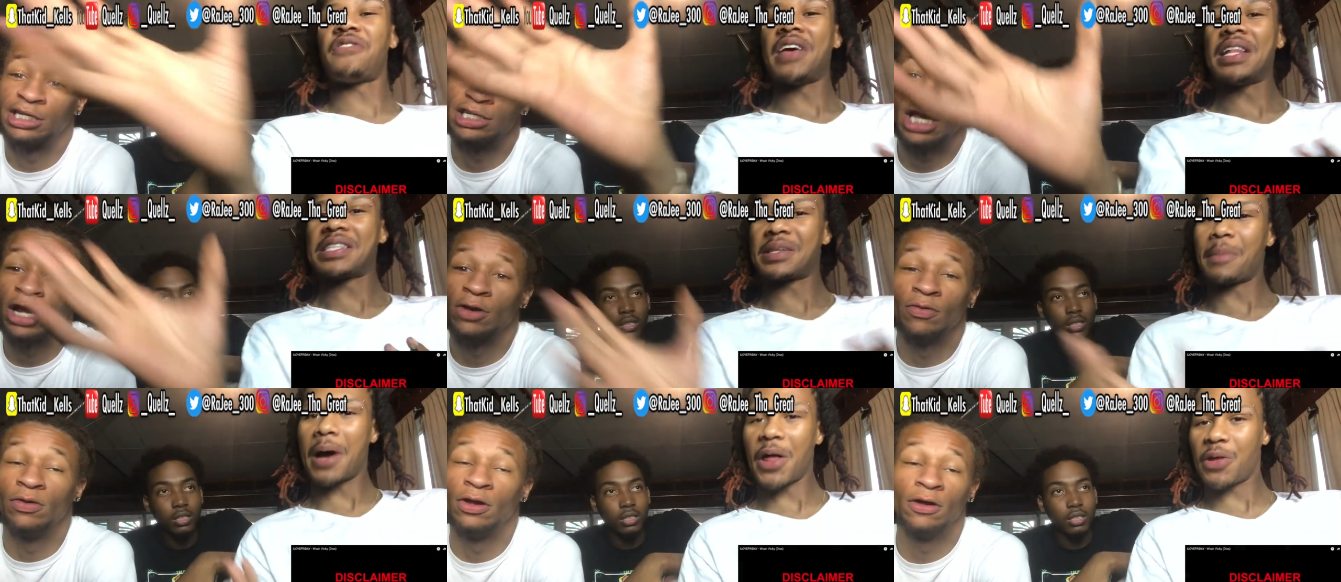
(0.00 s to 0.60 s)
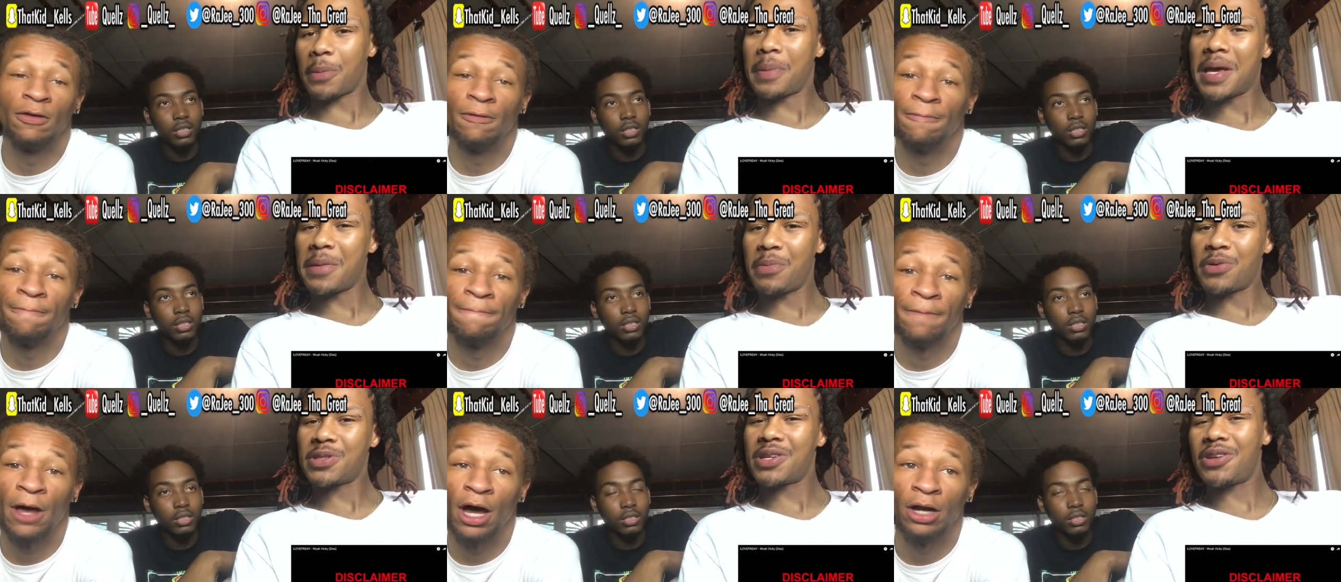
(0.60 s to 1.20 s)
Speaker 1: offend some other
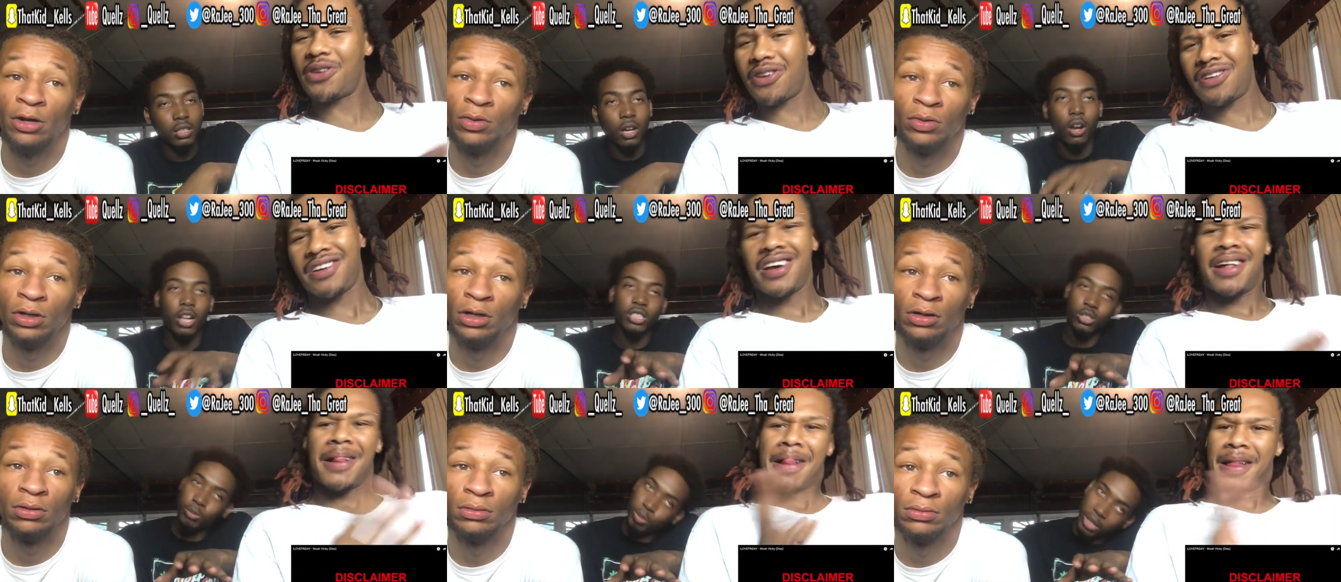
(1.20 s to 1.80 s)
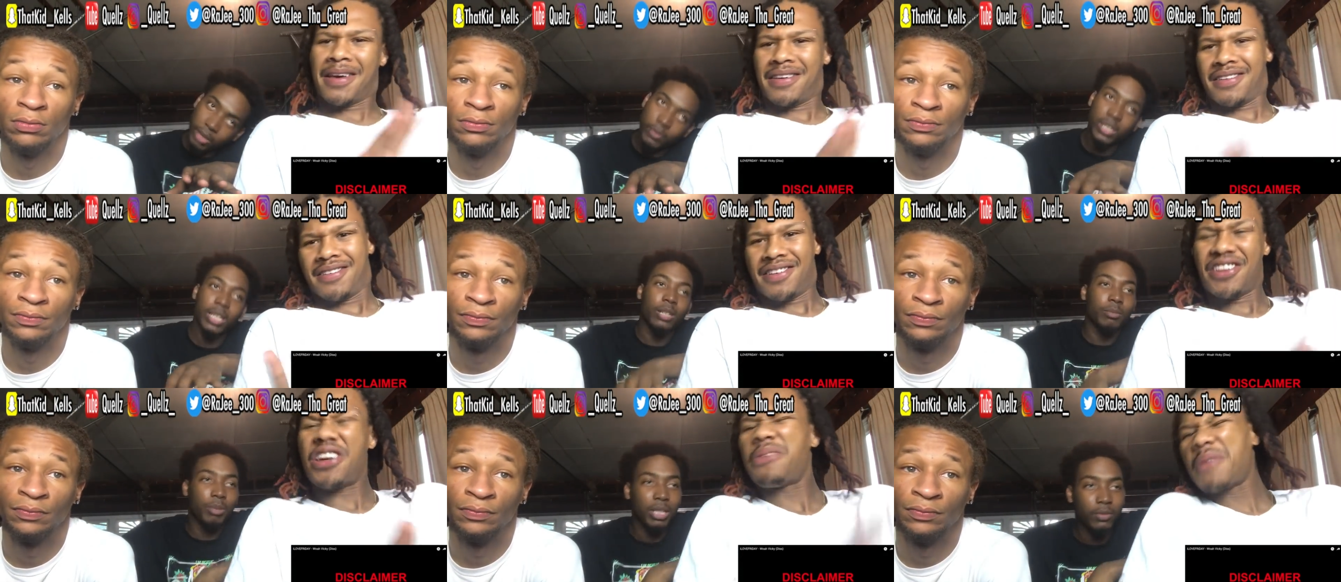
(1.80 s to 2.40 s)
people. So, you know, all right, so play video.
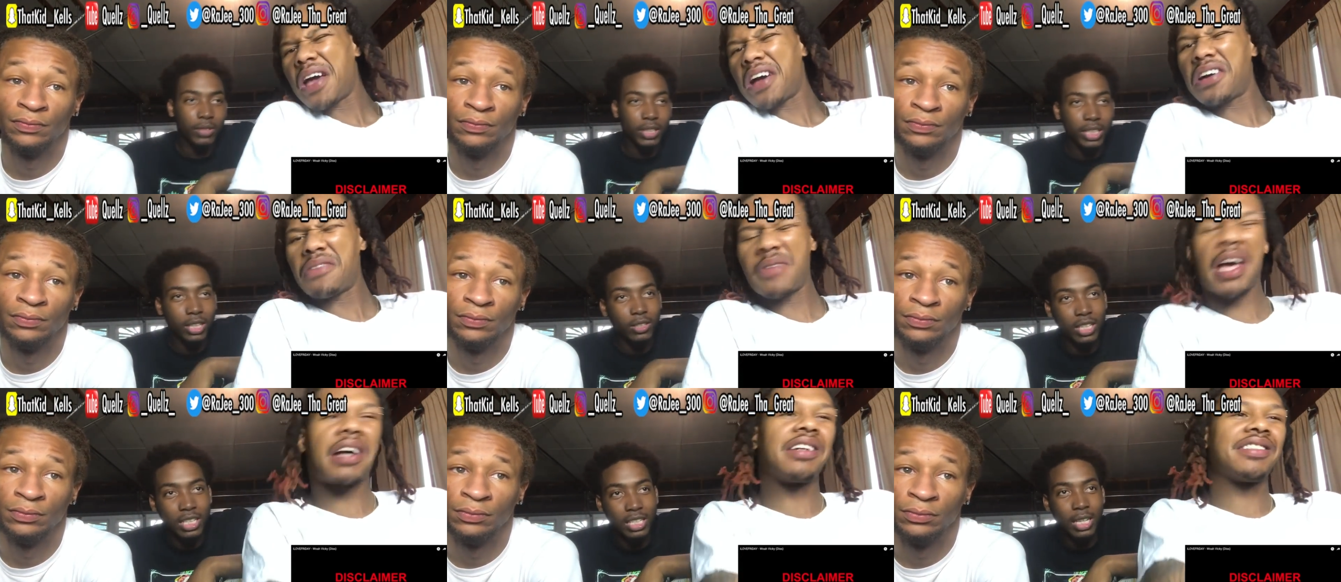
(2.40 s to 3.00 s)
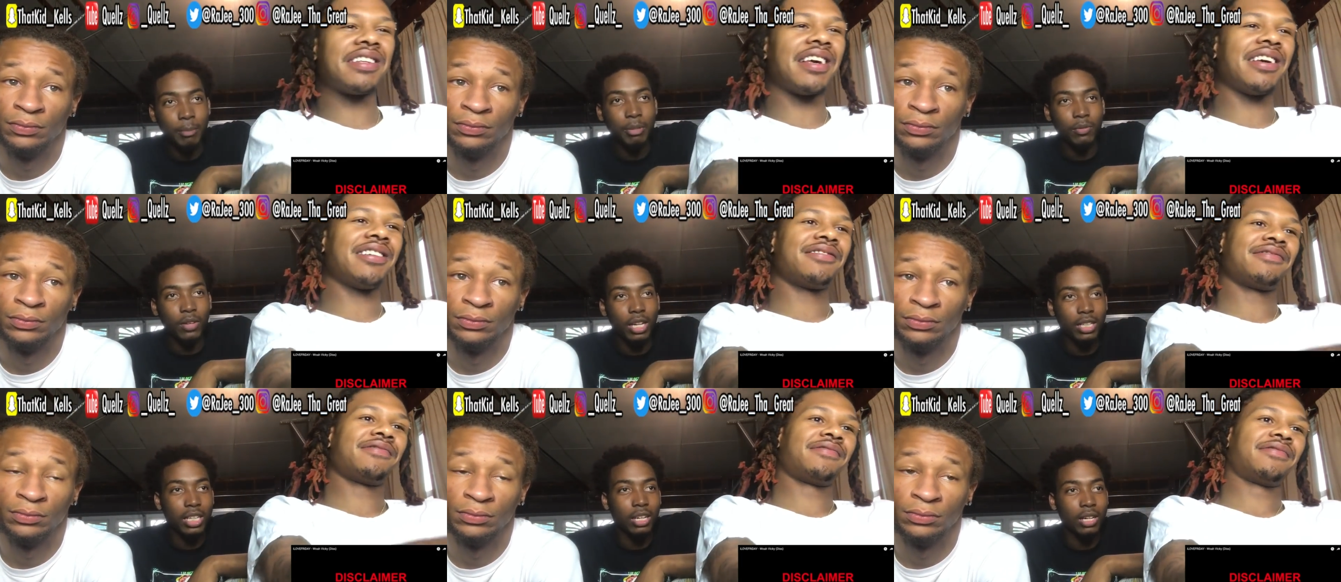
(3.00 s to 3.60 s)
Yeah, I'm not, I'm not gonna. Let say me it.
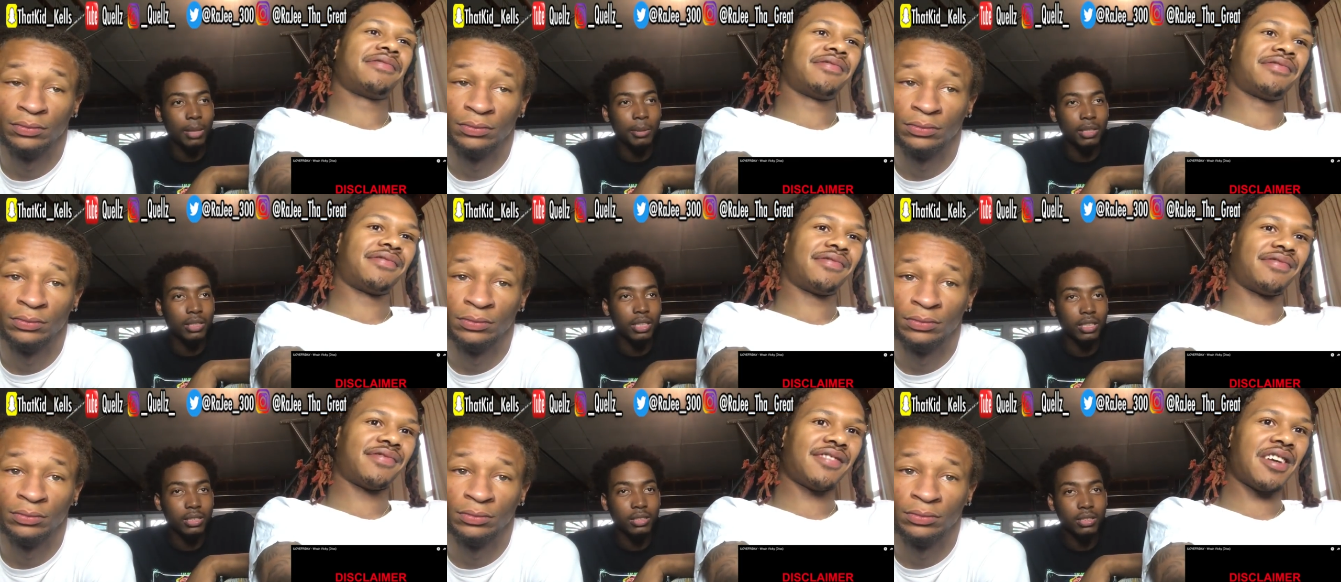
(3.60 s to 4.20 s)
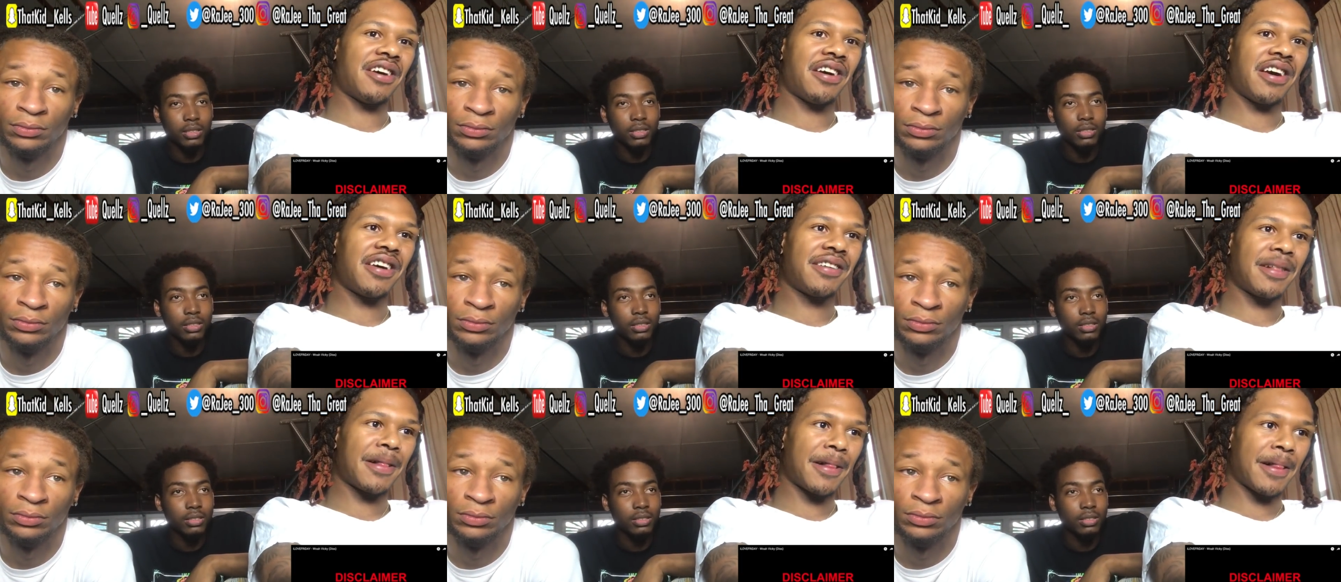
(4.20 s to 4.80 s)
Speaker 2: find out. How about that?
Speaker 1: All right.